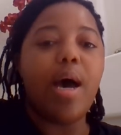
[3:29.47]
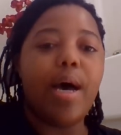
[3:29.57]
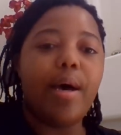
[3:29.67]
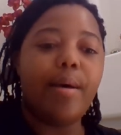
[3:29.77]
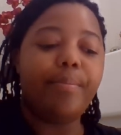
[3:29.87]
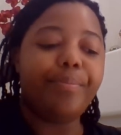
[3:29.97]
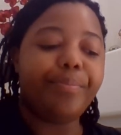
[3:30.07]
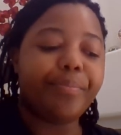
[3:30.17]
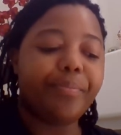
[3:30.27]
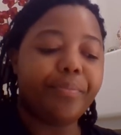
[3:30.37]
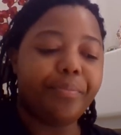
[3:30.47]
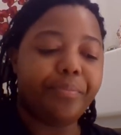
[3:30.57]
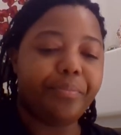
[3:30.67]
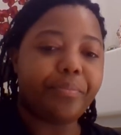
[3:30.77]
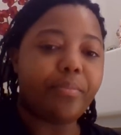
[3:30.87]

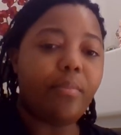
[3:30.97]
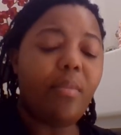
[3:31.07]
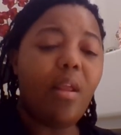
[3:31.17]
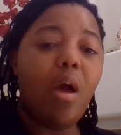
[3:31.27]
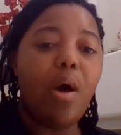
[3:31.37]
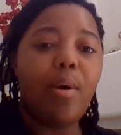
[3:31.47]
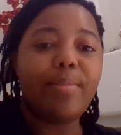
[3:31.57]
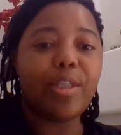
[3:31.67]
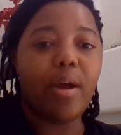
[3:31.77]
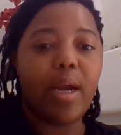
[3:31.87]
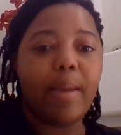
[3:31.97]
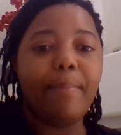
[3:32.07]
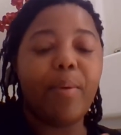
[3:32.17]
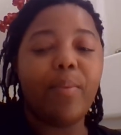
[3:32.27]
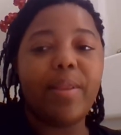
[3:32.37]
Oh, I'm sorry,
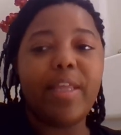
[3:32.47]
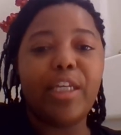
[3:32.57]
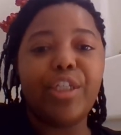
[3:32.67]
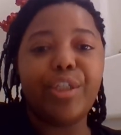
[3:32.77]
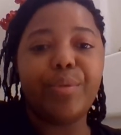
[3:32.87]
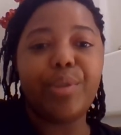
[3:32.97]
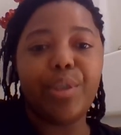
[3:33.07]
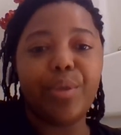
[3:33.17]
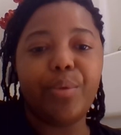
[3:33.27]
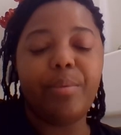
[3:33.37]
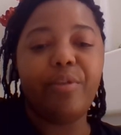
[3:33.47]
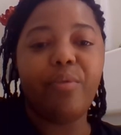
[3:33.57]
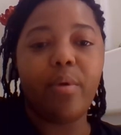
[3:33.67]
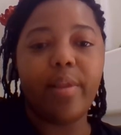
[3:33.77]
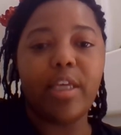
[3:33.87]
but what they do
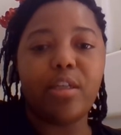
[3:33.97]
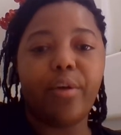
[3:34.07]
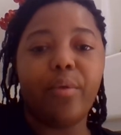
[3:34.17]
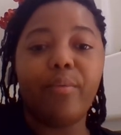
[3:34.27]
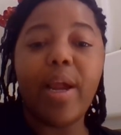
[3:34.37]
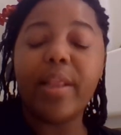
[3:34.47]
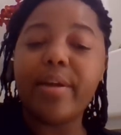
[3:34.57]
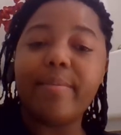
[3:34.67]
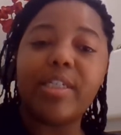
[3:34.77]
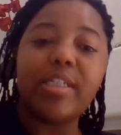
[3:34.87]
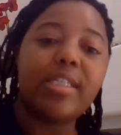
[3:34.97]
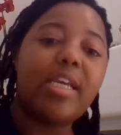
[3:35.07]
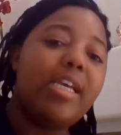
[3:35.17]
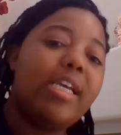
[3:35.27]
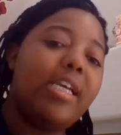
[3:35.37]
before they start the regular images
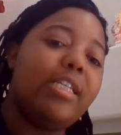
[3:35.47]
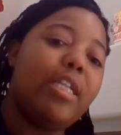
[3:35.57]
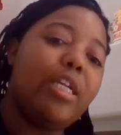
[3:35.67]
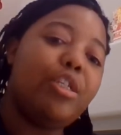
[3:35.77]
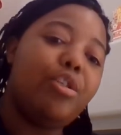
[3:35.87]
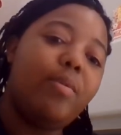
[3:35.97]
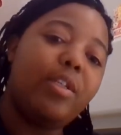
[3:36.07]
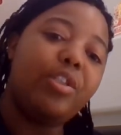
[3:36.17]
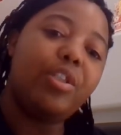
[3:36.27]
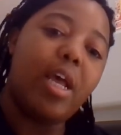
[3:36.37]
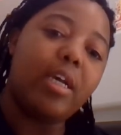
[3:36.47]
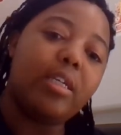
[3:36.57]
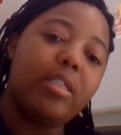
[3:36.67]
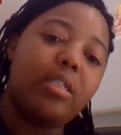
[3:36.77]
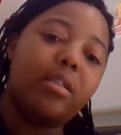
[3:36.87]
is they do
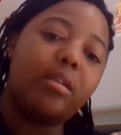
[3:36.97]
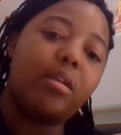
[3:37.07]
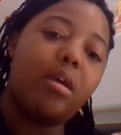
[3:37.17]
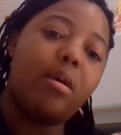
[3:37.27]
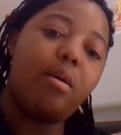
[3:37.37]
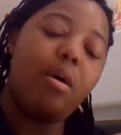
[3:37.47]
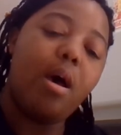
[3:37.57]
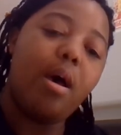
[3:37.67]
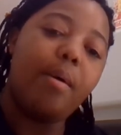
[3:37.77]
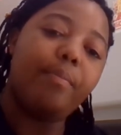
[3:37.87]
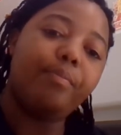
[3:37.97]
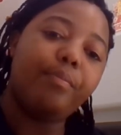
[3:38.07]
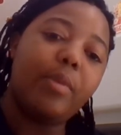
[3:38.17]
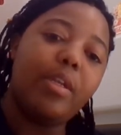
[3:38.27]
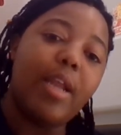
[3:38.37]
inject
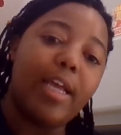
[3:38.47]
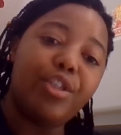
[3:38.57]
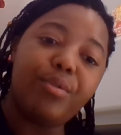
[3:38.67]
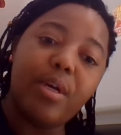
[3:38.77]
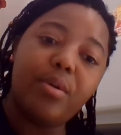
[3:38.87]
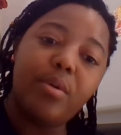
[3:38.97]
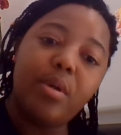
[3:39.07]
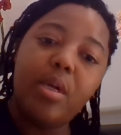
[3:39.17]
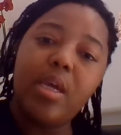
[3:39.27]
nitro,